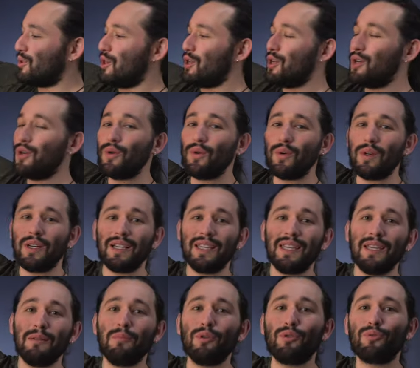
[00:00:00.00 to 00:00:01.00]
new
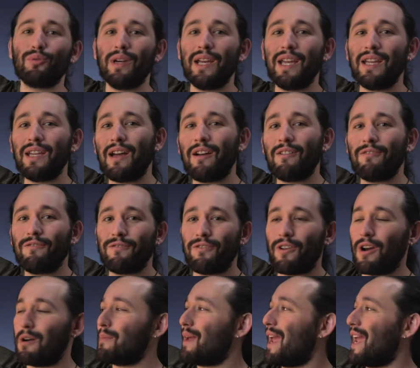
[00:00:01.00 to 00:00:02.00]
gimbal ring
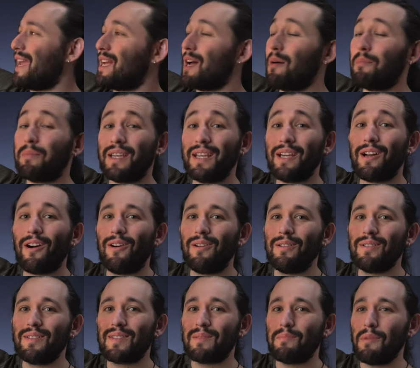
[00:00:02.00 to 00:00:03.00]
from a company
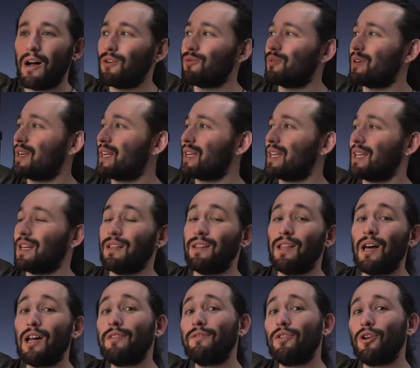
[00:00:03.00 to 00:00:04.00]
called Small Rig, and a
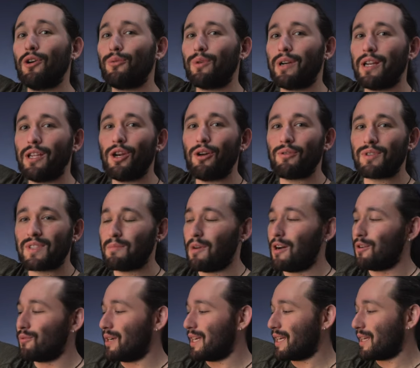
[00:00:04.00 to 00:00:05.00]
lot of you already know
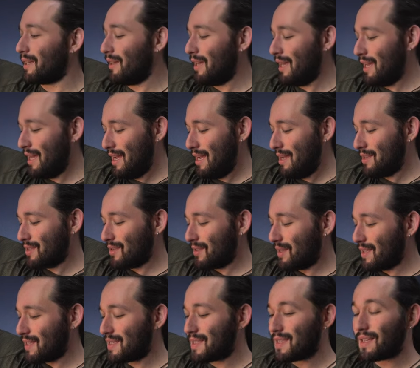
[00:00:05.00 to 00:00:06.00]
Small Rig. So
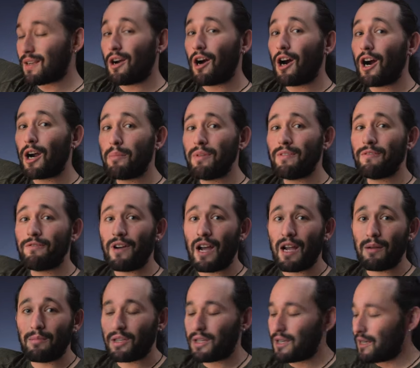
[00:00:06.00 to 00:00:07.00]
this is a carbon
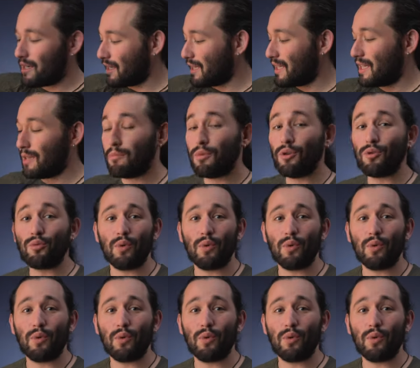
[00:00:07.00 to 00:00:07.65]
fiber gimbal